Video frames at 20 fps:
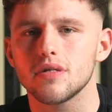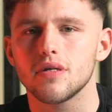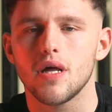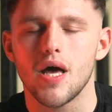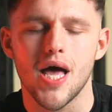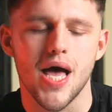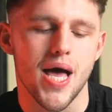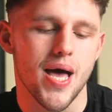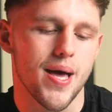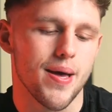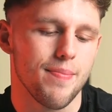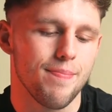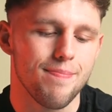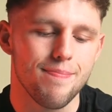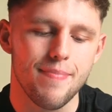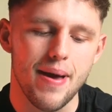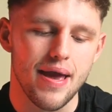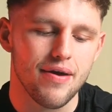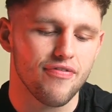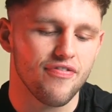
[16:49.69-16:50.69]

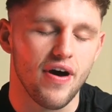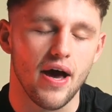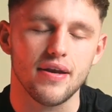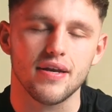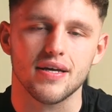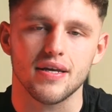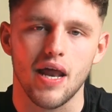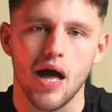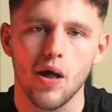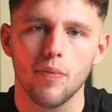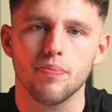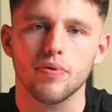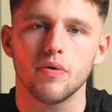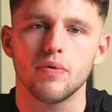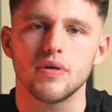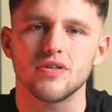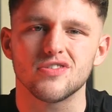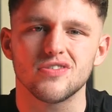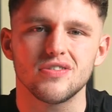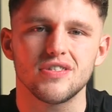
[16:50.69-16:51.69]
May find it can help you
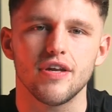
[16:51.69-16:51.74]
in